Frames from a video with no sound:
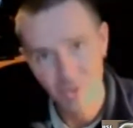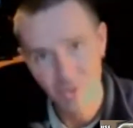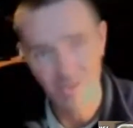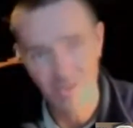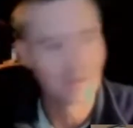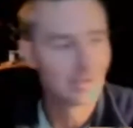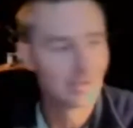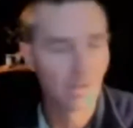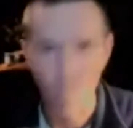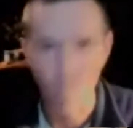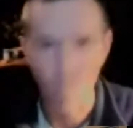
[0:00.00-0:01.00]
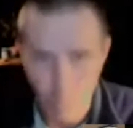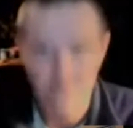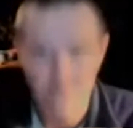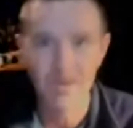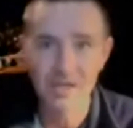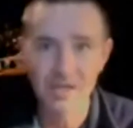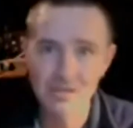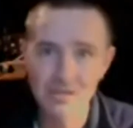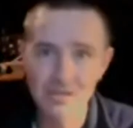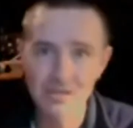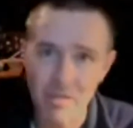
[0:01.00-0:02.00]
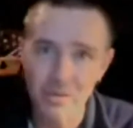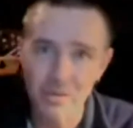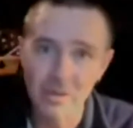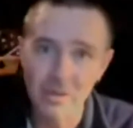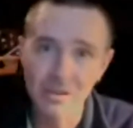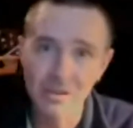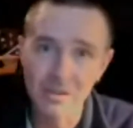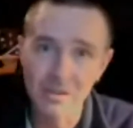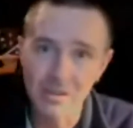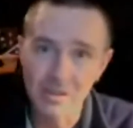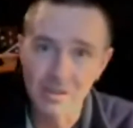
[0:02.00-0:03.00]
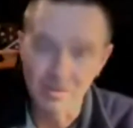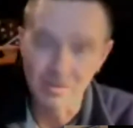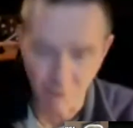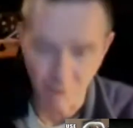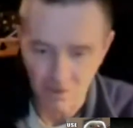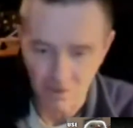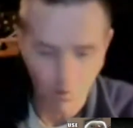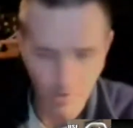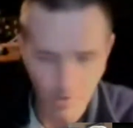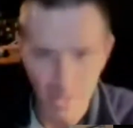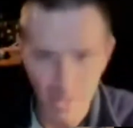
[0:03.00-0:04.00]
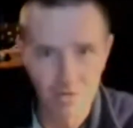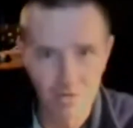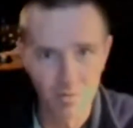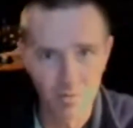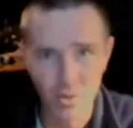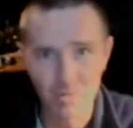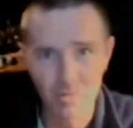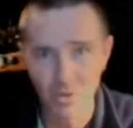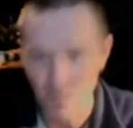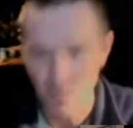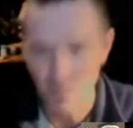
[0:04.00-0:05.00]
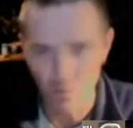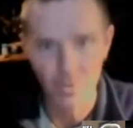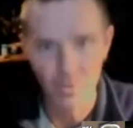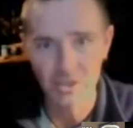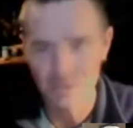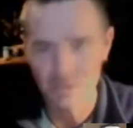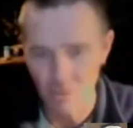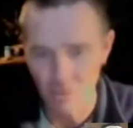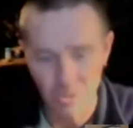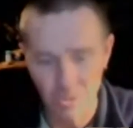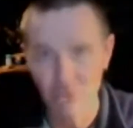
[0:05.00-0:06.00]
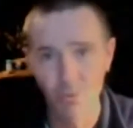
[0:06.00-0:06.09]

Person, which fucking type? Body corporate, unincorporated body, corporation, soul,